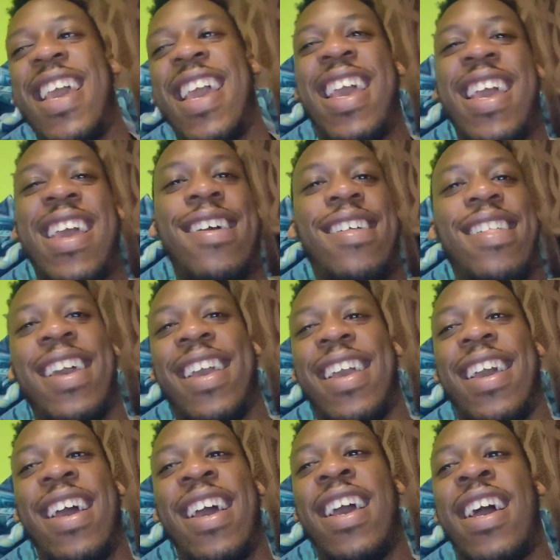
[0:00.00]
yeah,
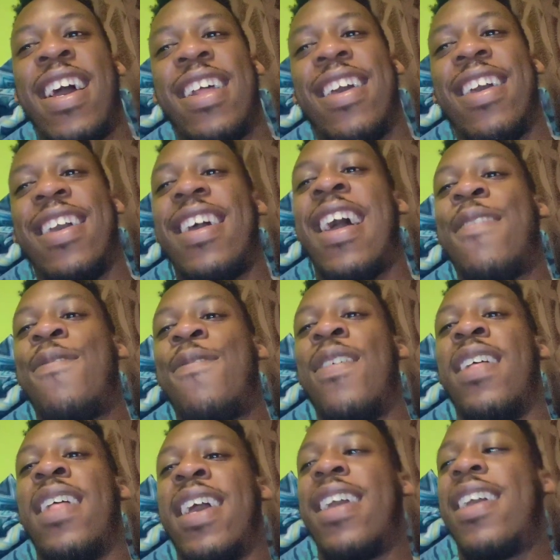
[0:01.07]
like I
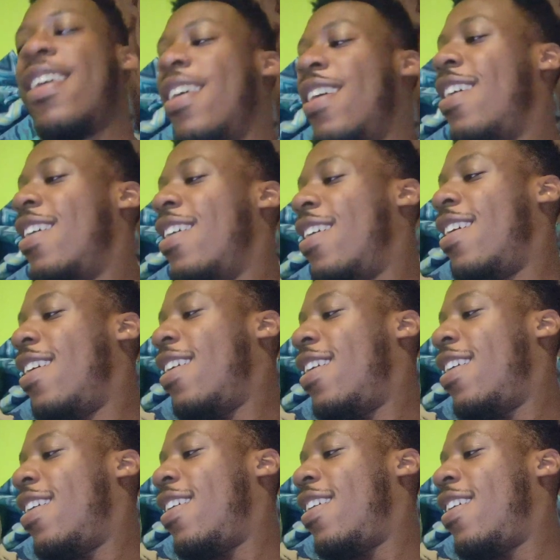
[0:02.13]
feel like
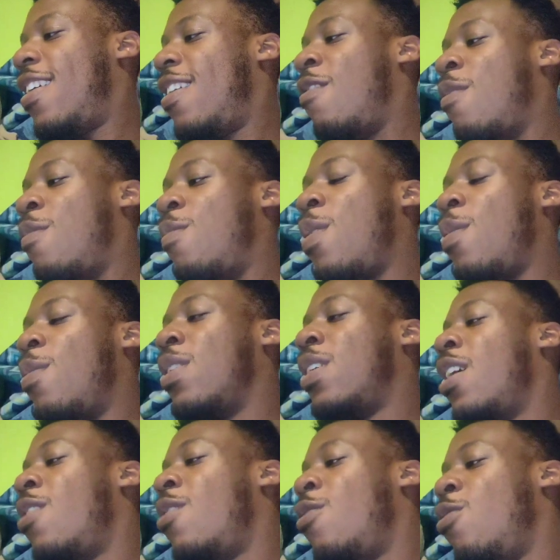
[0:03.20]
when people
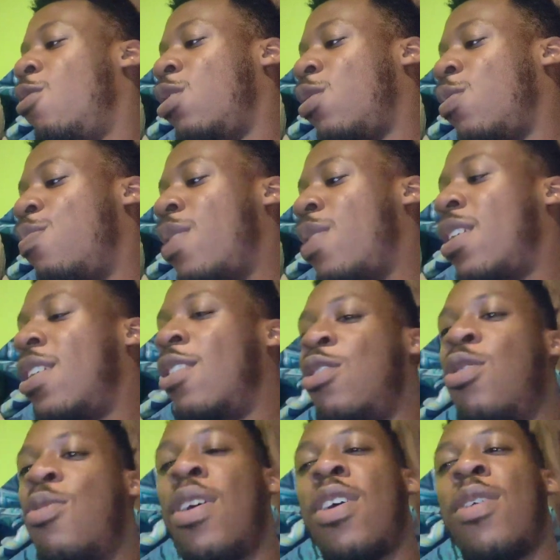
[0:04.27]
say, "Oh, who's
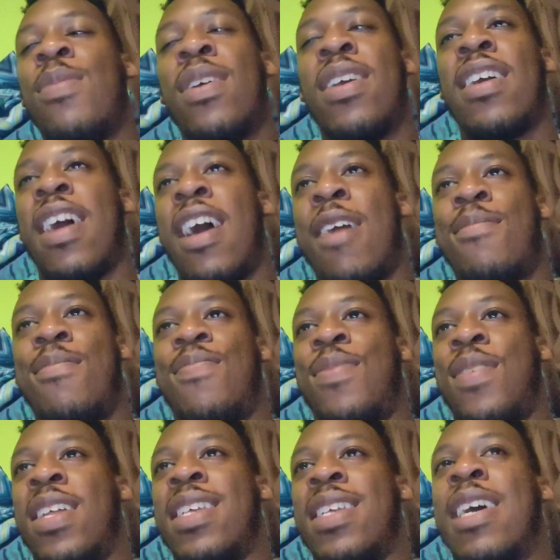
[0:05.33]
better, Tupac or Biggie?"
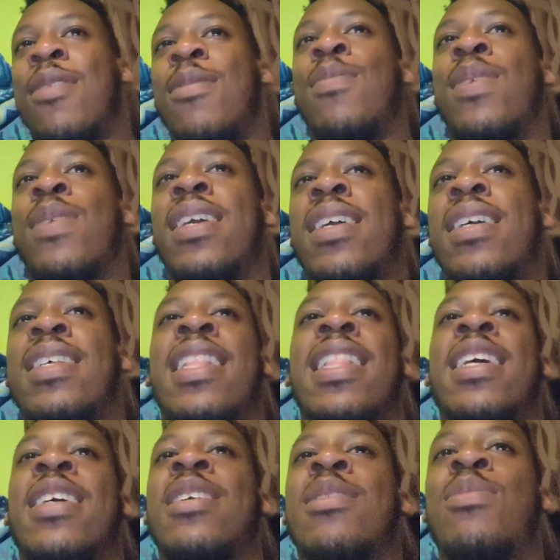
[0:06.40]
I'm gonna side with Biggie because
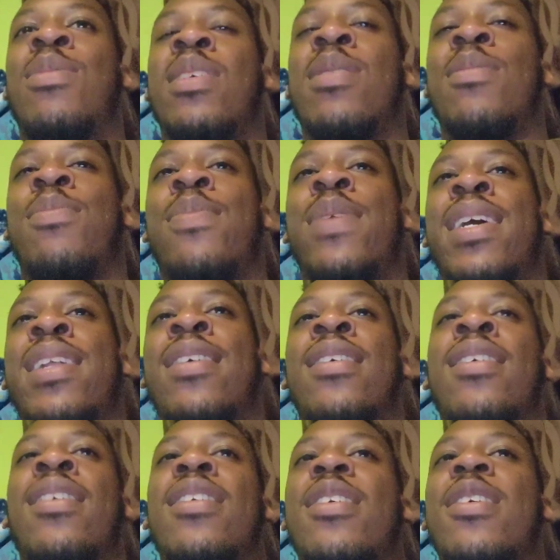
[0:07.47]
I like his music
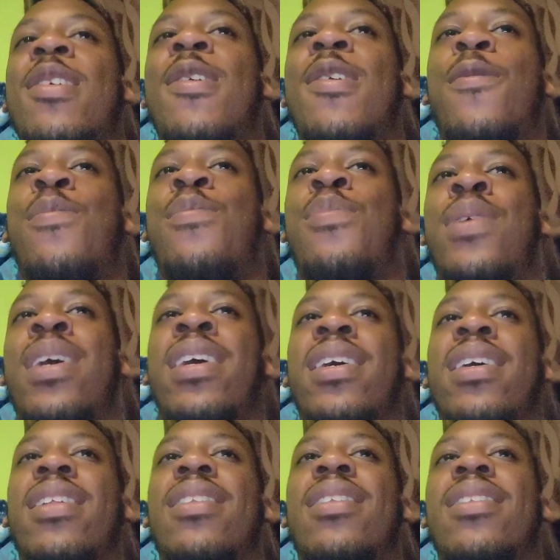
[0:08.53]
better,
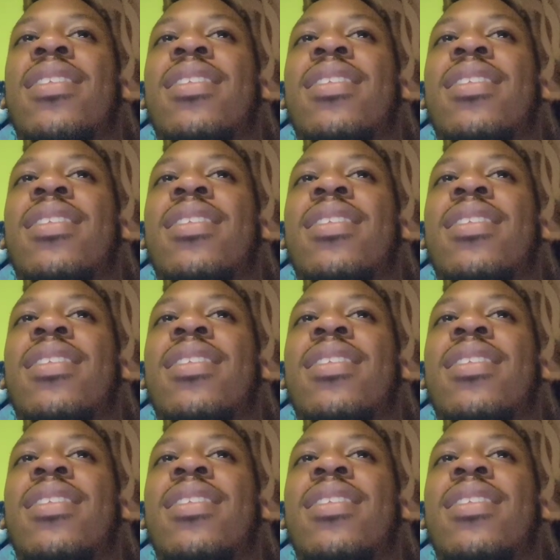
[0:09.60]
but